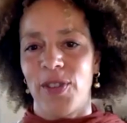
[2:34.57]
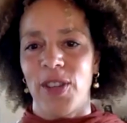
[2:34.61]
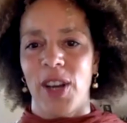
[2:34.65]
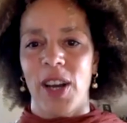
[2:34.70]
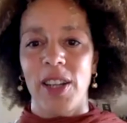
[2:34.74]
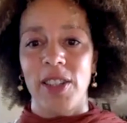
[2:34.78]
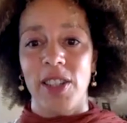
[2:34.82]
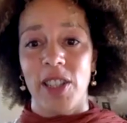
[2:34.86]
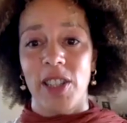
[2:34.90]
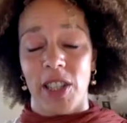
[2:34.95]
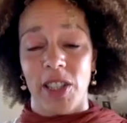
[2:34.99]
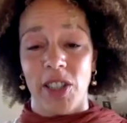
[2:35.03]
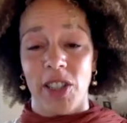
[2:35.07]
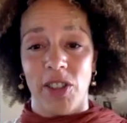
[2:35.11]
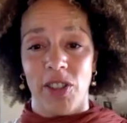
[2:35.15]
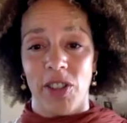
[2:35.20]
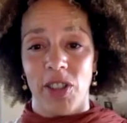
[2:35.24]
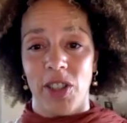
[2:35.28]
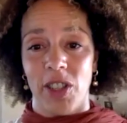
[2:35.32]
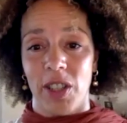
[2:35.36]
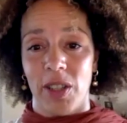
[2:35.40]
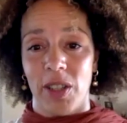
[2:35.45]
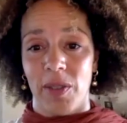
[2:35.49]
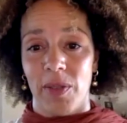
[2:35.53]

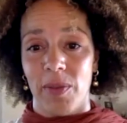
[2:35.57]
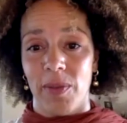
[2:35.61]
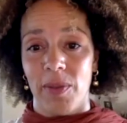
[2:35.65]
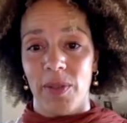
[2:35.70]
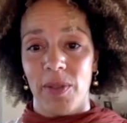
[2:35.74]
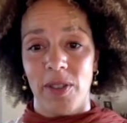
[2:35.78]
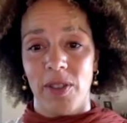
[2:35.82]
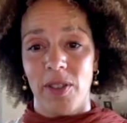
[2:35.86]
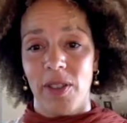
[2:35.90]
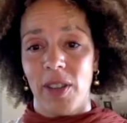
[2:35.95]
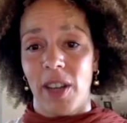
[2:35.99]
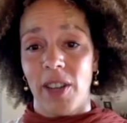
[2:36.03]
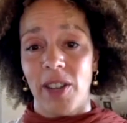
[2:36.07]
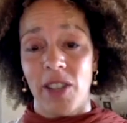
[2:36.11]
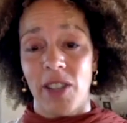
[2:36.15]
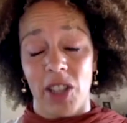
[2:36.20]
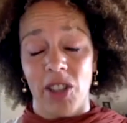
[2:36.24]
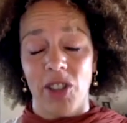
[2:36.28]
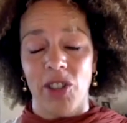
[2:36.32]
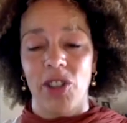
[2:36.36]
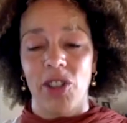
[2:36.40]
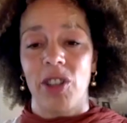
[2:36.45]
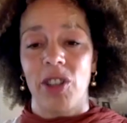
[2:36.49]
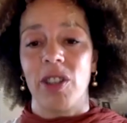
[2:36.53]
digestion
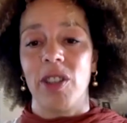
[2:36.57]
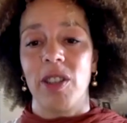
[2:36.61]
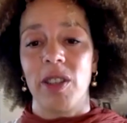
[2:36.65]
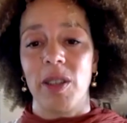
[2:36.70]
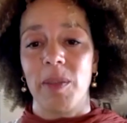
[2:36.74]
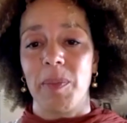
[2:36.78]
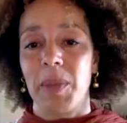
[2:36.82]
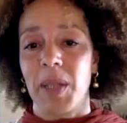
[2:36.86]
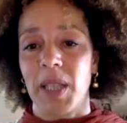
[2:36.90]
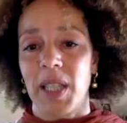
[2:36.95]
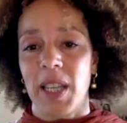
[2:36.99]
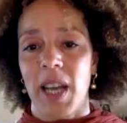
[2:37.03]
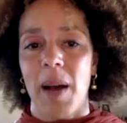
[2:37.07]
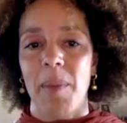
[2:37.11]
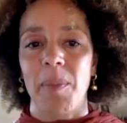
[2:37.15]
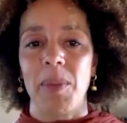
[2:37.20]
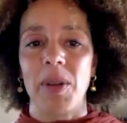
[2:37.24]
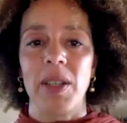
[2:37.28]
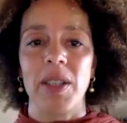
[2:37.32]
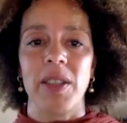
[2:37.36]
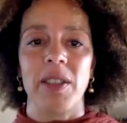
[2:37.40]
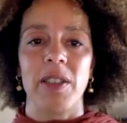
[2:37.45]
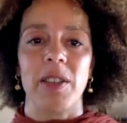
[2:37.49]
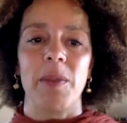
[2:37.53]
and the
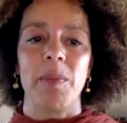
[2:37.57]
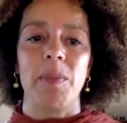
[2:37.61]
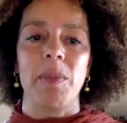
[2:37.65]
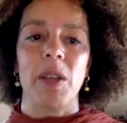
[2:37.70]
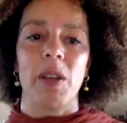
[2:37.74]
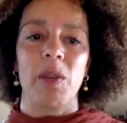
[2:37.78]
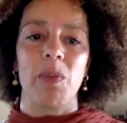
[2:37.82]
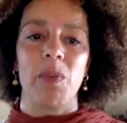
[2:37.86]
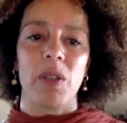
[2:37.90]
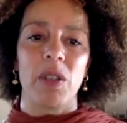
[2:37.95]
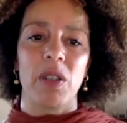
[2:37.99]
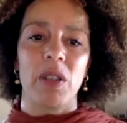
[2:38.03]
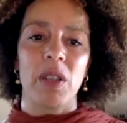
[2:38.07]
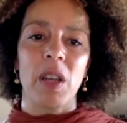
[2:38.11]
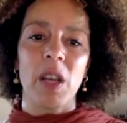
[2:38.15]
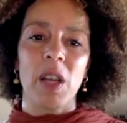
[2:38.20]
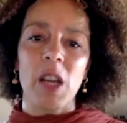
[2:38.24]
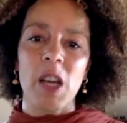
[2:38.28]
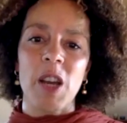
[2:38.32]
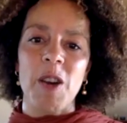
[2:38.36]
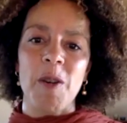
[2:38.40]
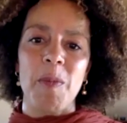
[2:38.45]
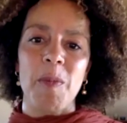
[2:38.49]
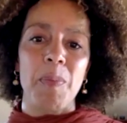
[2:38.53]
metabolism that was
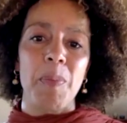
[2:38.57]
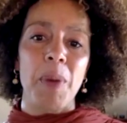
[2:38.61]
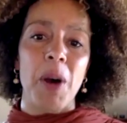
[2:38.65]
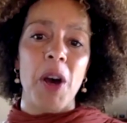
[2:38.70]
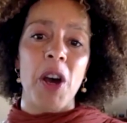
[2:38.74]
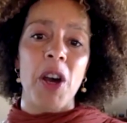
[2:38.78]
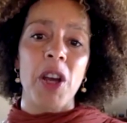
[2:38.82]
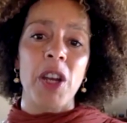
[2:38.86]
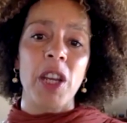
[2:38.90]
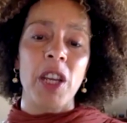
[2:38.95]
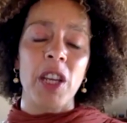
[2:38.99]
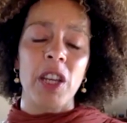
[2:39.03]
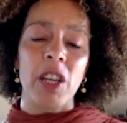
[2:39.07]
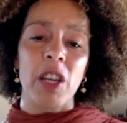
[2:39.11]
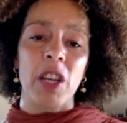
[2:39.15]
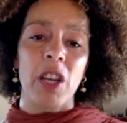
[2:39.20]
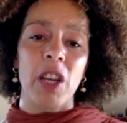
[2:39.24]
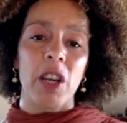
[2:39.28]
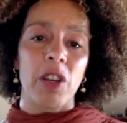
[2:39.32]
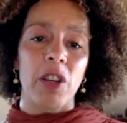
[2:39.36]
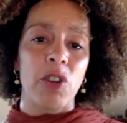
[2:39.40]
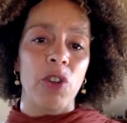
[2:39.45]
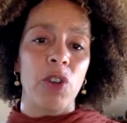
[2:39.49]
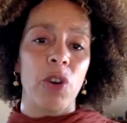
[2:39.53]
burning
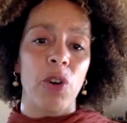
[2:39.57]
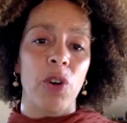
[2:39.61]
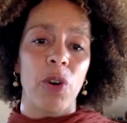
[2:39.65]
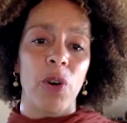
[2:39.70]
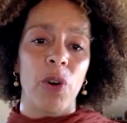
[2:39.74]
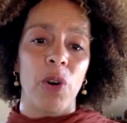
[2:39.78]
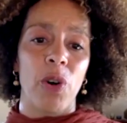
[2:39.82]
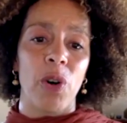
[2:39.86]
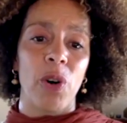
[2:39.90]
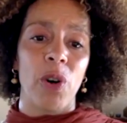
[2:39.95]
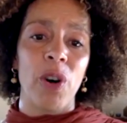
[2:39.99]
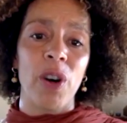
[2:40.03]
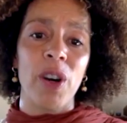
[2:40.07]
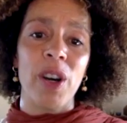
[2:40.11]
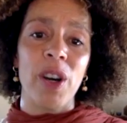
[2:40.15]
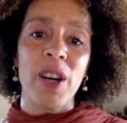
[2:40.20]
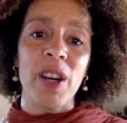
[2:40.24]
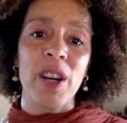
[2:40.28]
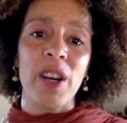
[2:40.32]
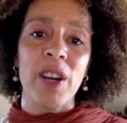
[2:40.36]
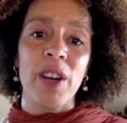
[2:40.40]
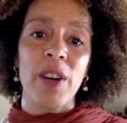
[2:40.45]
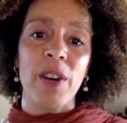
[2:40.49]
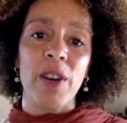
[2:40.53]
your
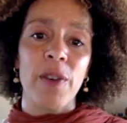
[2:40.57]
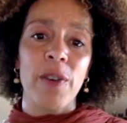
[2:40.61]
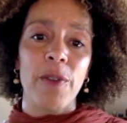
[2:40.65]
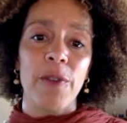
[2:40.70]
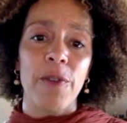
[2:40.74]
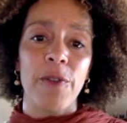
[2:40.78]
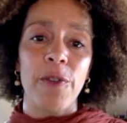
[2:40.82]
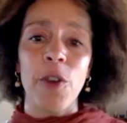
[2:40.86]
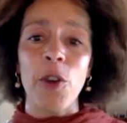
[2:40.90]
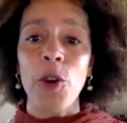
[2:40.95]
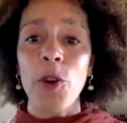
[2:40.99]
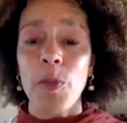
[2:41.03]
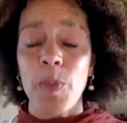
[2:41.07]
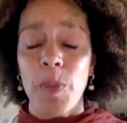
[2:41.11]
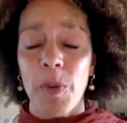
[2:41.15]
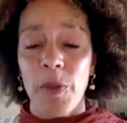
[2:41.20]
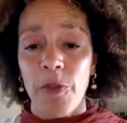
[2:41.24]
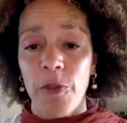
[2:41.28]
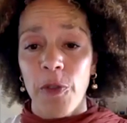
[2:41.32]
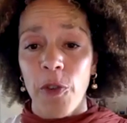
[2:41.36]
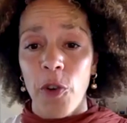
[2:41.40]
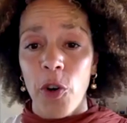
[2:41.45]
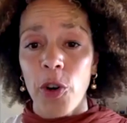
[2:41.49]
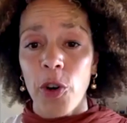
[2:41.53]
food
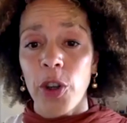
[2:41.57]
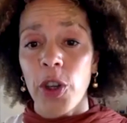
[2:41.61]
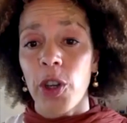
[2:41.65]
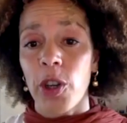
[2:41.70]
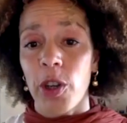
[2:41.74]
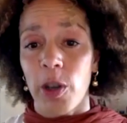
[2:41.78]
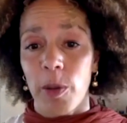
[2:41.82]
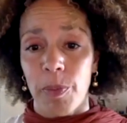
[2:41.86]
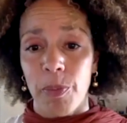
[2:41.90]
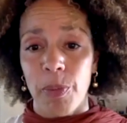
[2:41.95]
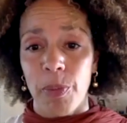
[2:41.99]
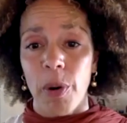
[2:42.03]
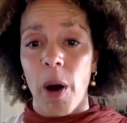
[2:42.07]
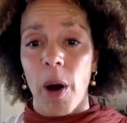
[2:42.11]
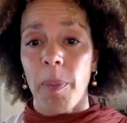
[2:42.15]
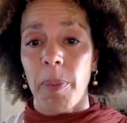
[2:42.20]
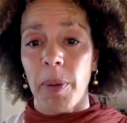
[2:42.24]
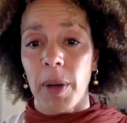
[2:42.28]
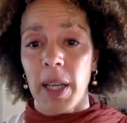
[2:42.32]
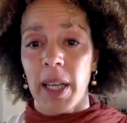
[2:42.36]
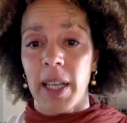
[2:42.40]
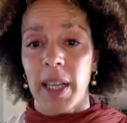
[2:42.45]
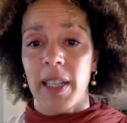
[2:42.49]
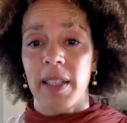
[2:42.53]
before you could
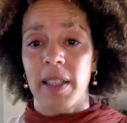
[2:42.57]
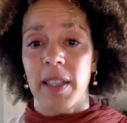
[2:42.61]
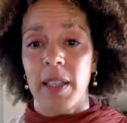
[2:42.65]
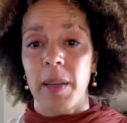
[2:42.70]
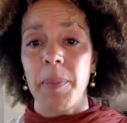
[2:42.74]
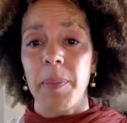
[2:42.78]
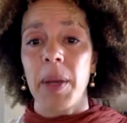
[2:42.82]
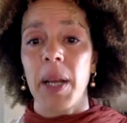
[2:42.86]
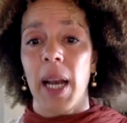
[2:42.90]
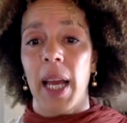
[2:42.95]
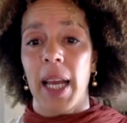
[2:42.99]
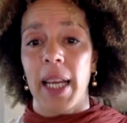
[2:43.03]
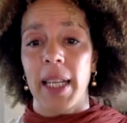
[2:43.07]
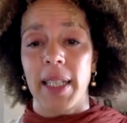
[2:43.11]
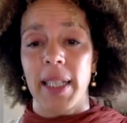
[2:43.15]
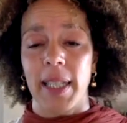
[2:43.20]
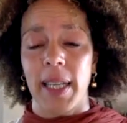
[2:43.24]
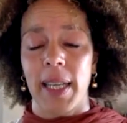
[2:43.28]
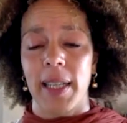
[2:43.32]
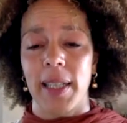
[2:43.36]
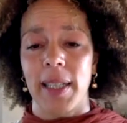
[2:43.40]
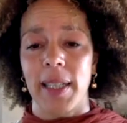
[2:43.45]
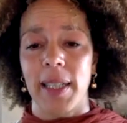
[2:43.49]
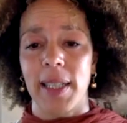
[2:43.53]
properly assimilate
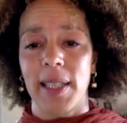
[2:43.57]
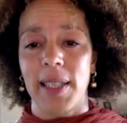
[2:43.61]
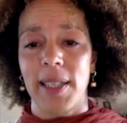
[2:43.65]
it